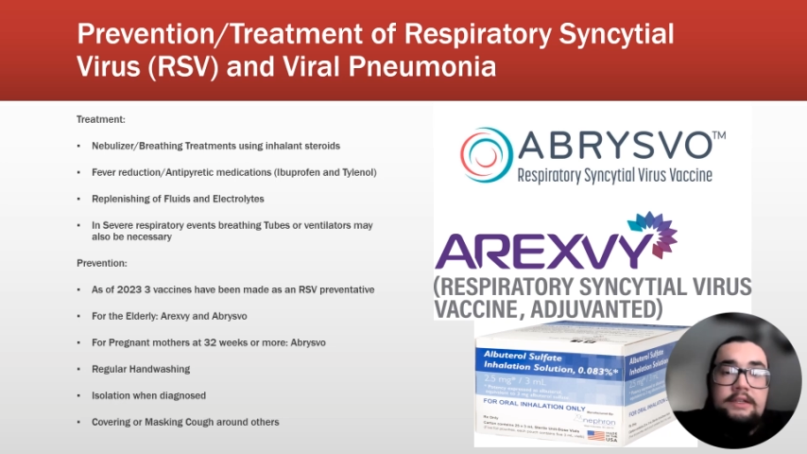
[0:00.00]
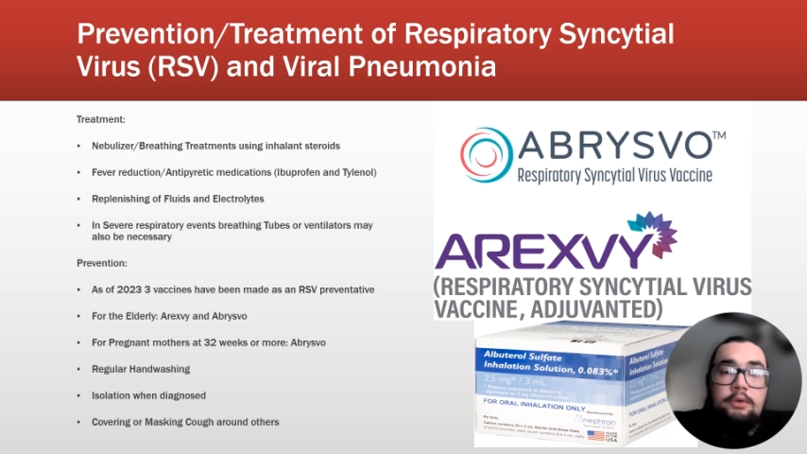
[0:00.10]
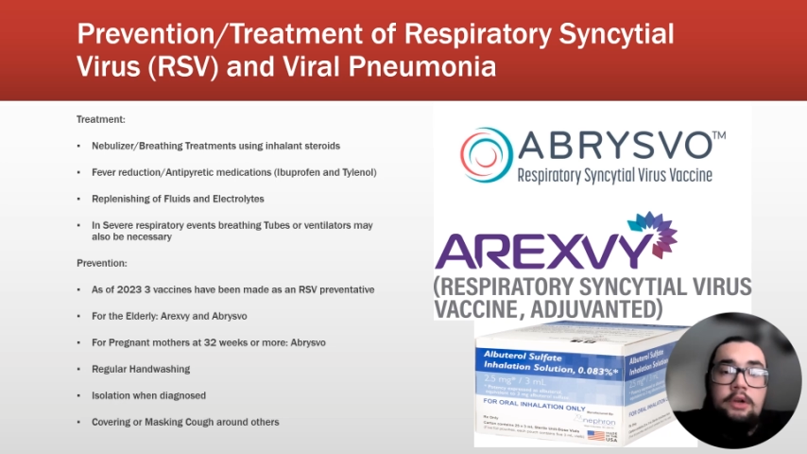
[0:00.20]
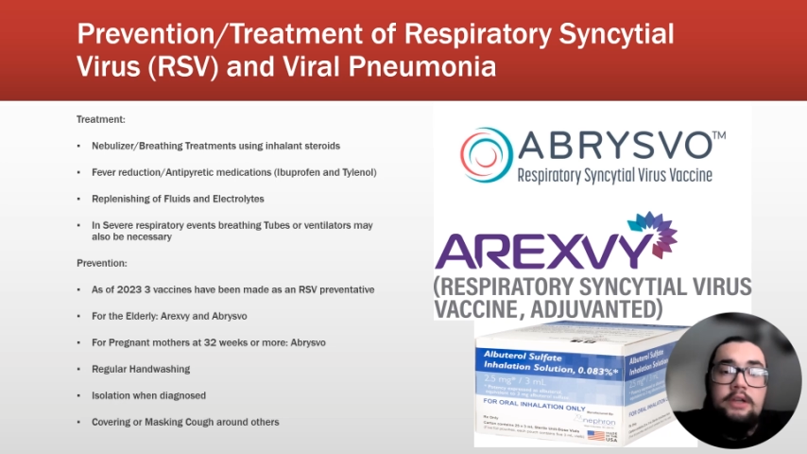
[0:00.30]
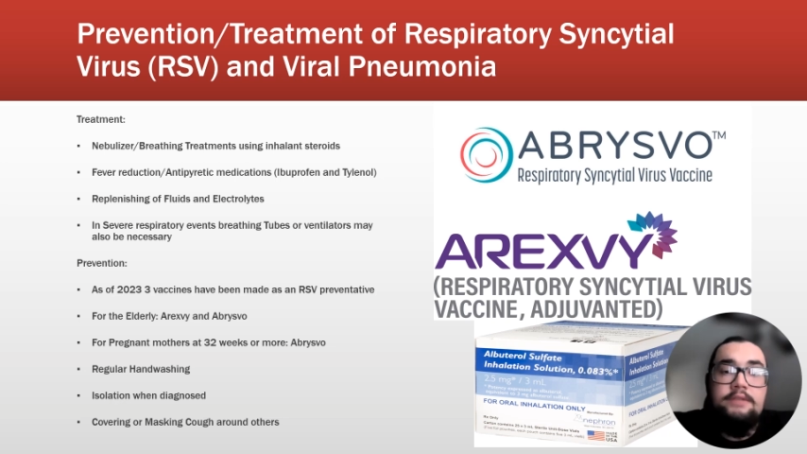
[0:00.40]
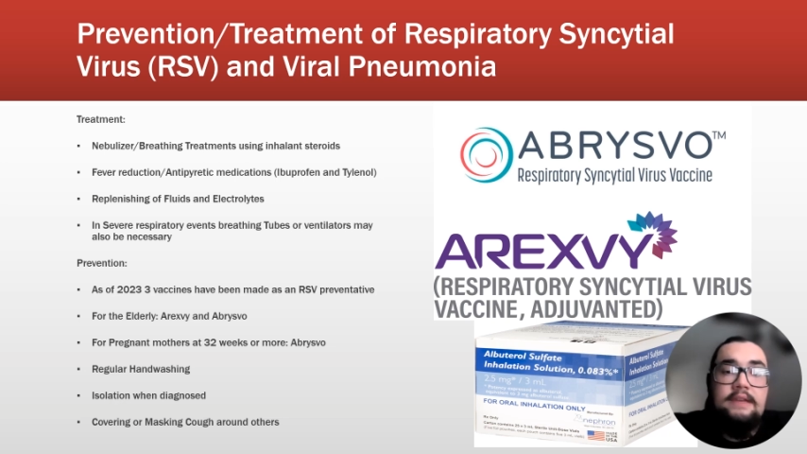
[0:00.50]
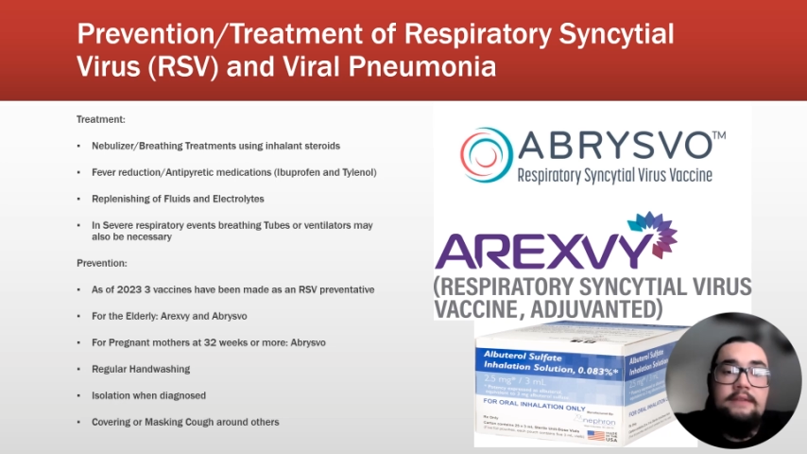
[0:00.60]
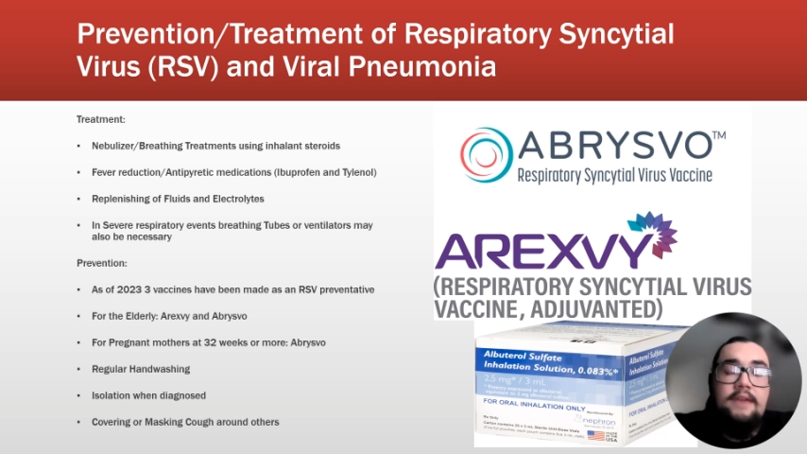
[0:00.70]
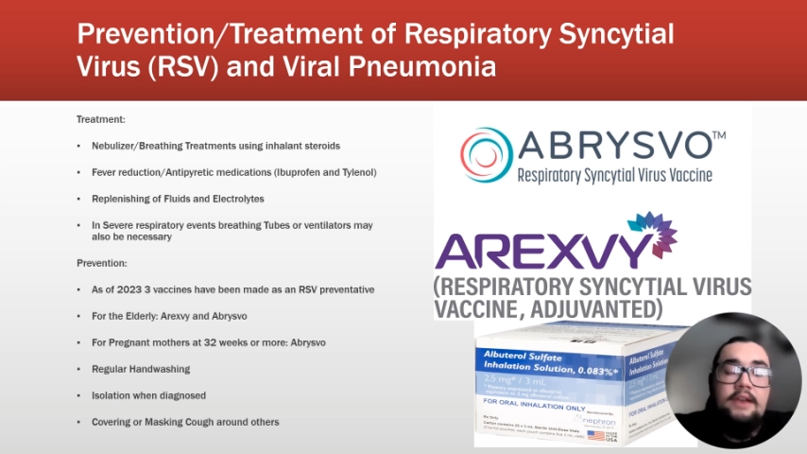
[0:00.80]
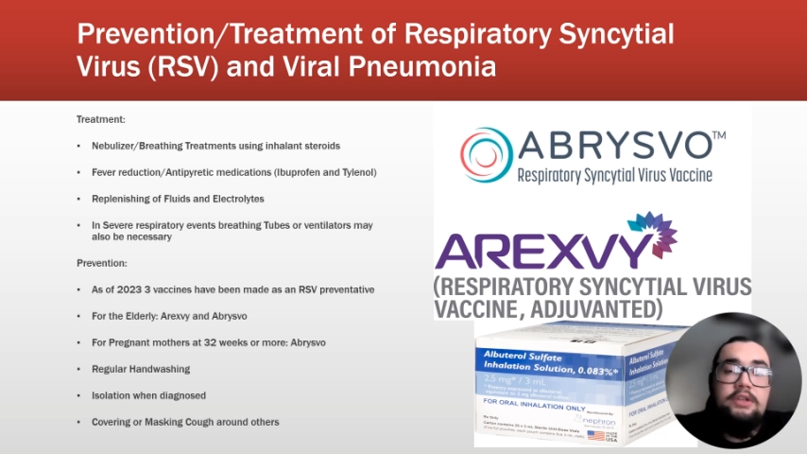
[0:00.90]
to an RSV
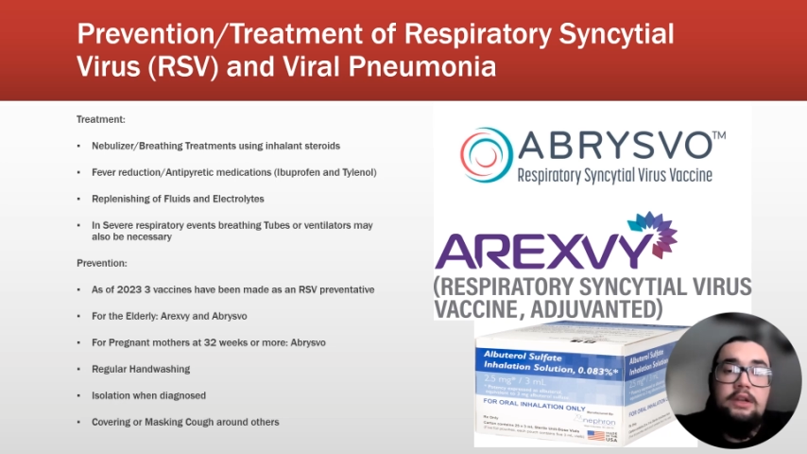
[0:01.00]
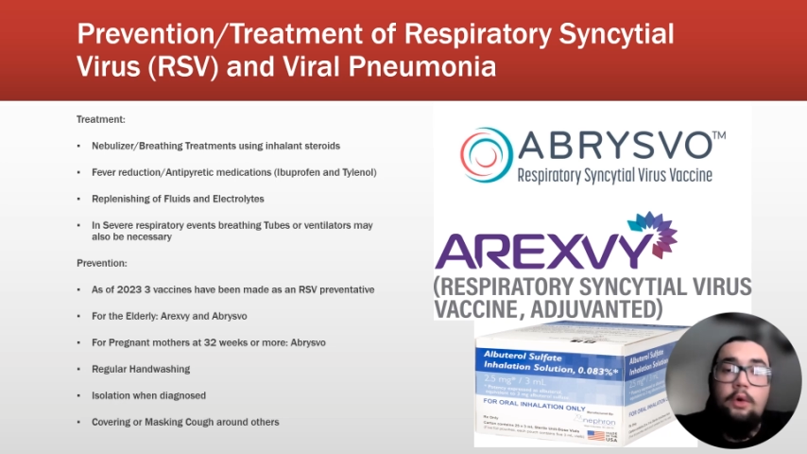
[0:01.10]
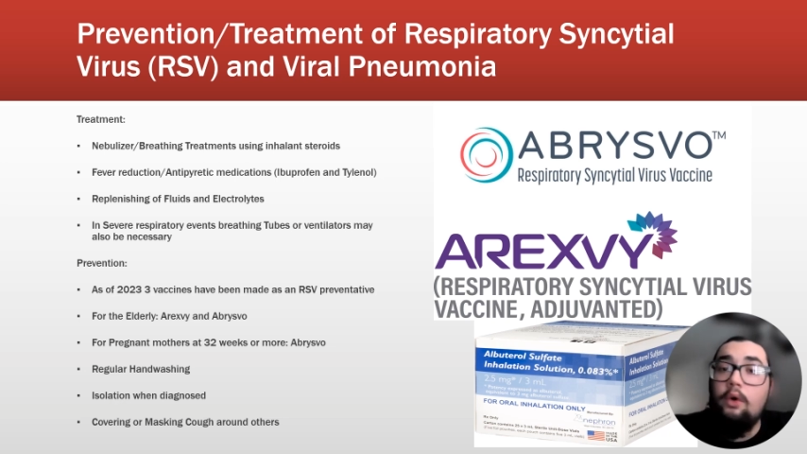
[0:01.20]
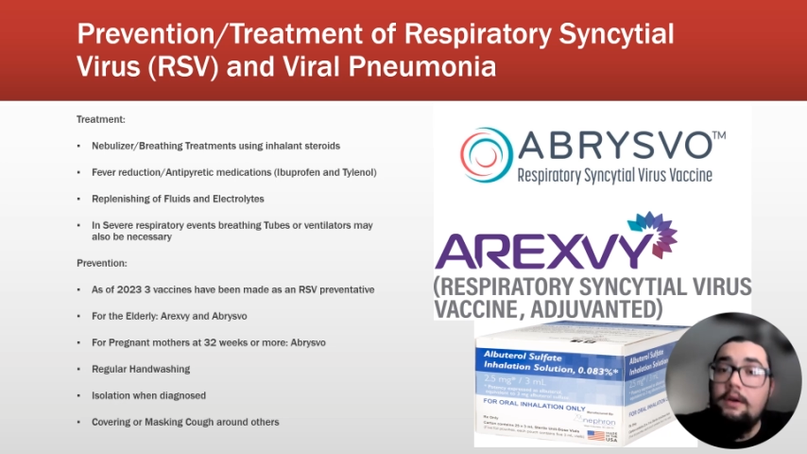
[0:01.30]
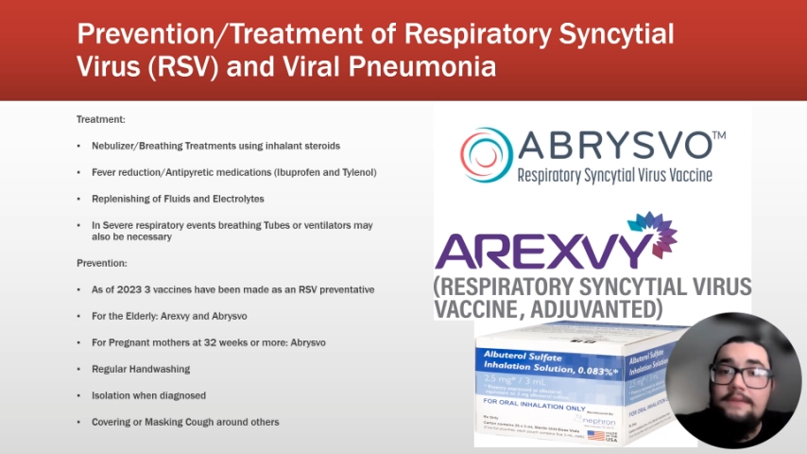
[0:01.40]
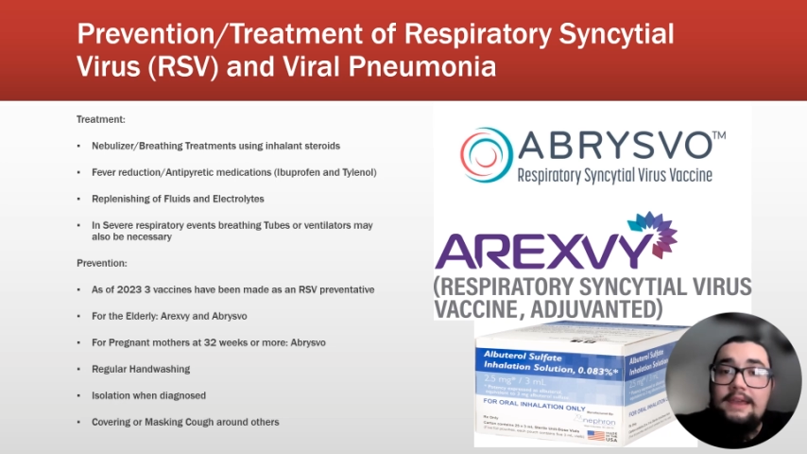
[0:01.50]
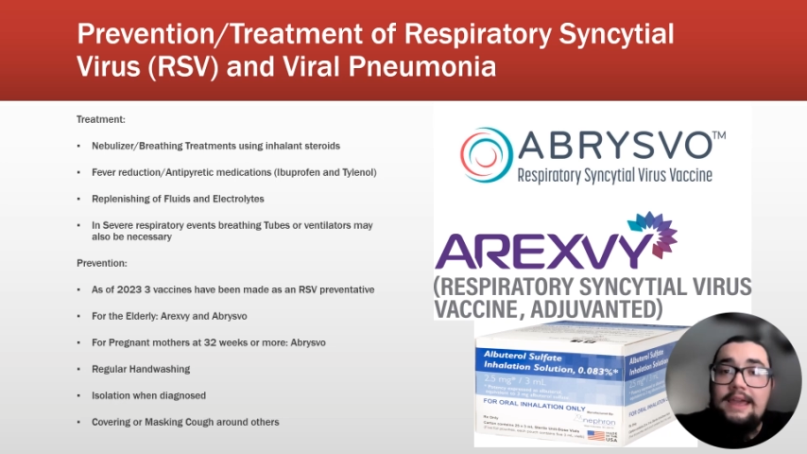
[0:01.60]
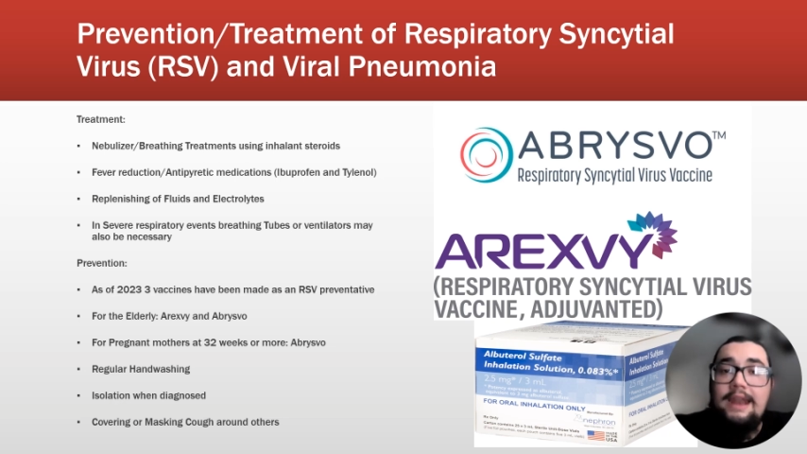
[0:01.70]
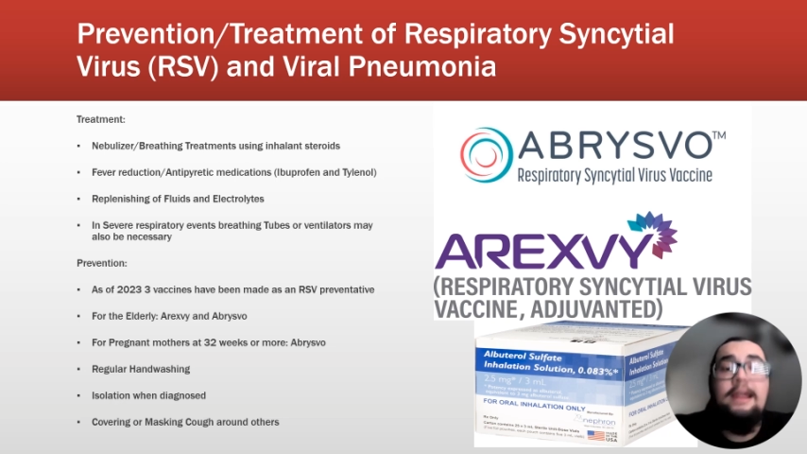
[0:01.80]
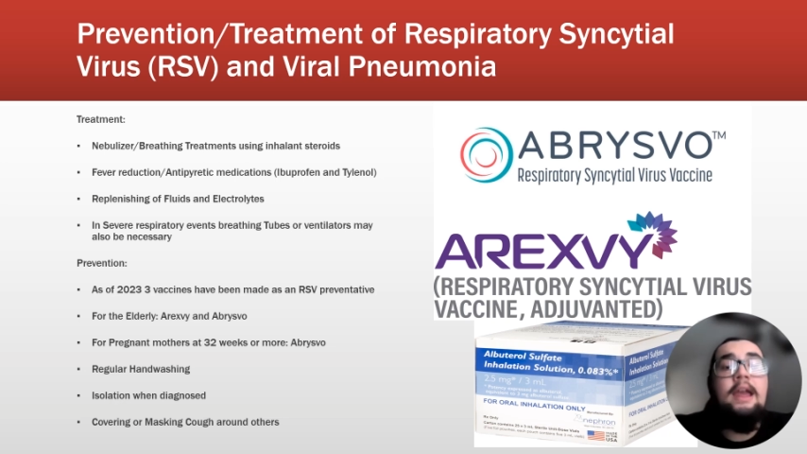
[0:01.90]
infection, or if they get
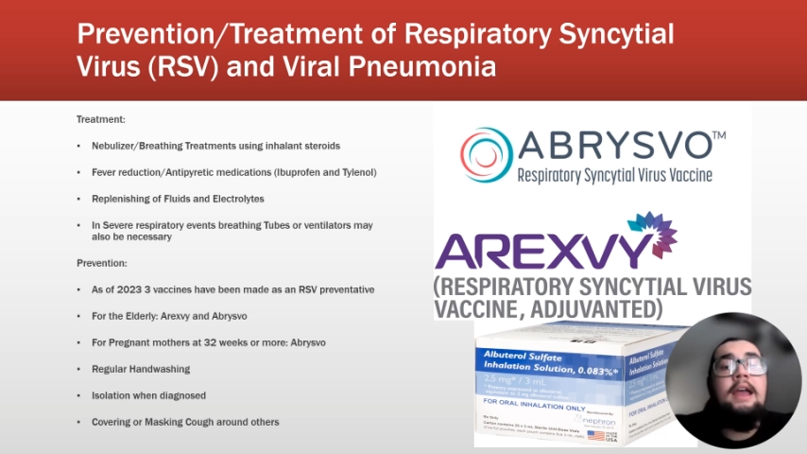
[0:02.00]
it,